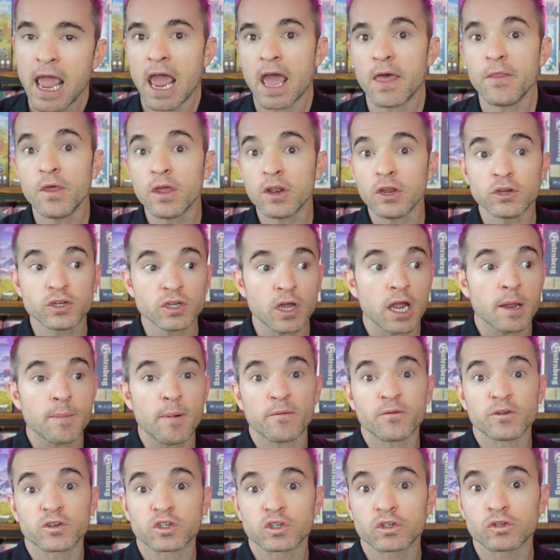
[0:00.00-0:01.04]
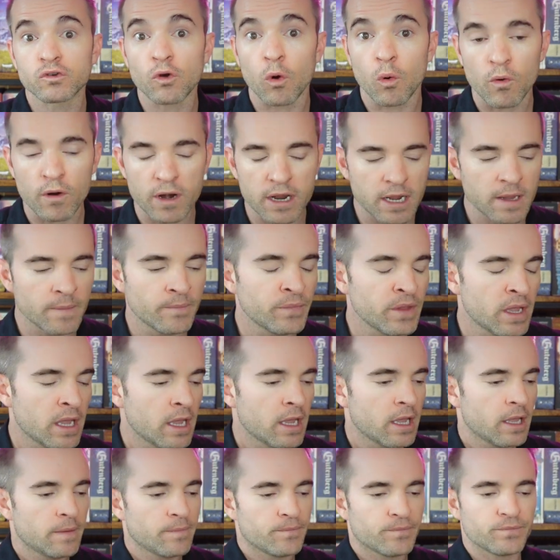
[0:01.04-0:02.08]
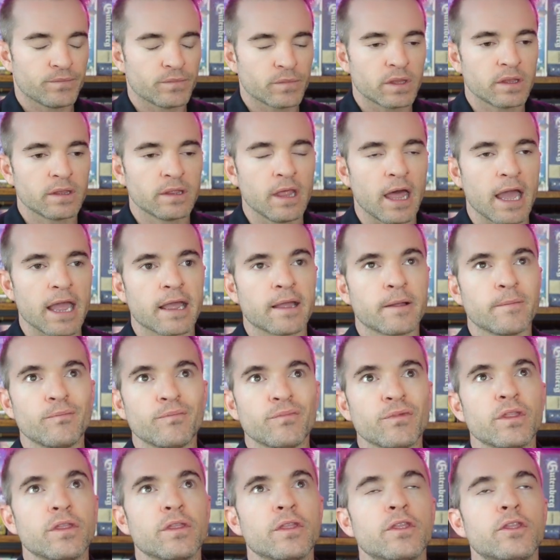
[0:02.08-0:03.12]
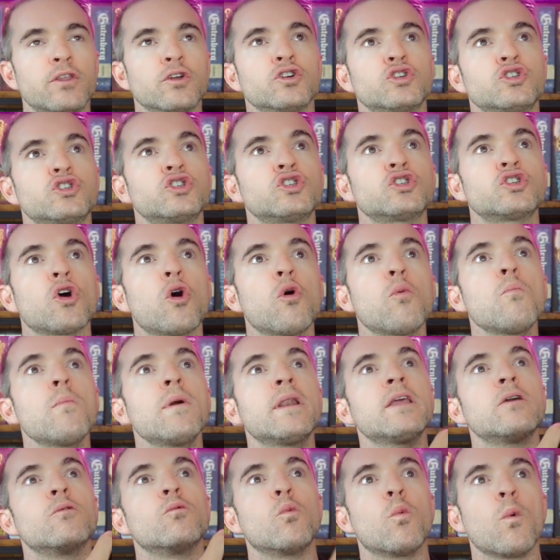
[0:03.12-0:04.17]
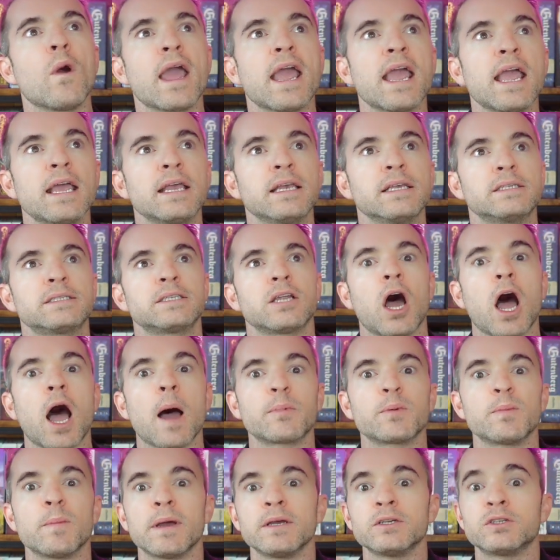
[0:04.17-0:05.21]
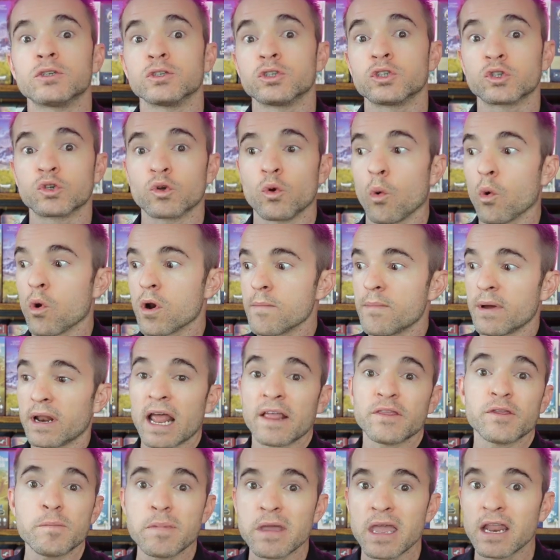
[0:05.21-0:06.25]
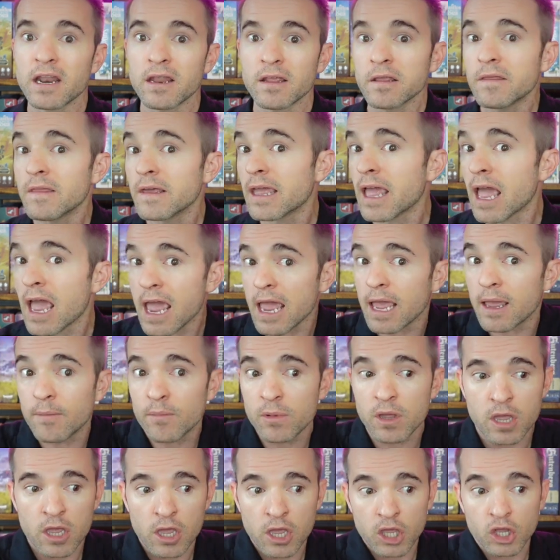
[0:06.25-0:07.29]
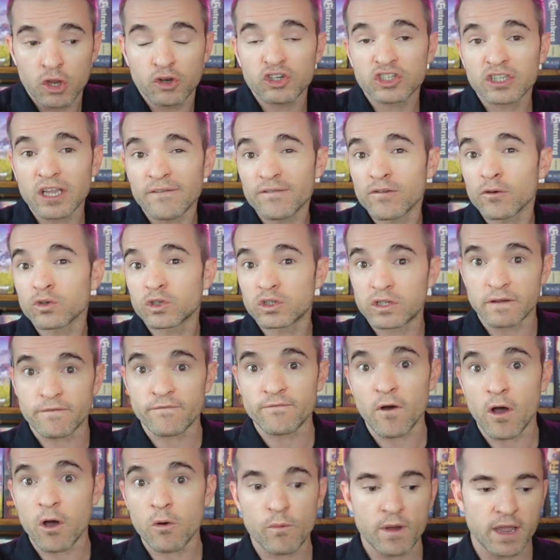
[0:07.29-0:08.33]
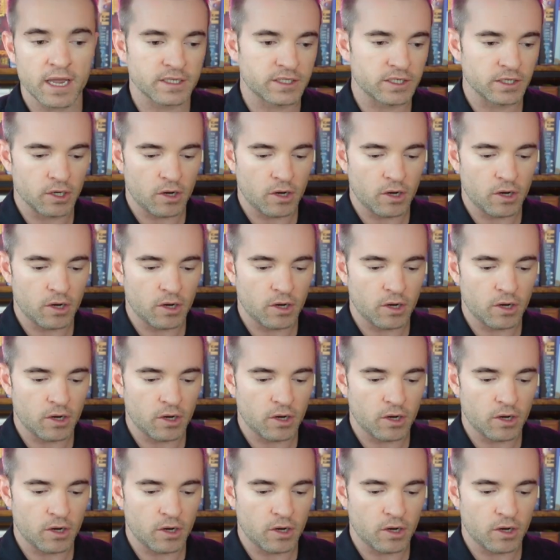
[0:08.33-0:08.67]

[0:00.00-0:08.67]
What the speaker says: And then you talk about the scoring, like there's so many ways to optimize your score, but at the beginning of the game, you just have those default ways.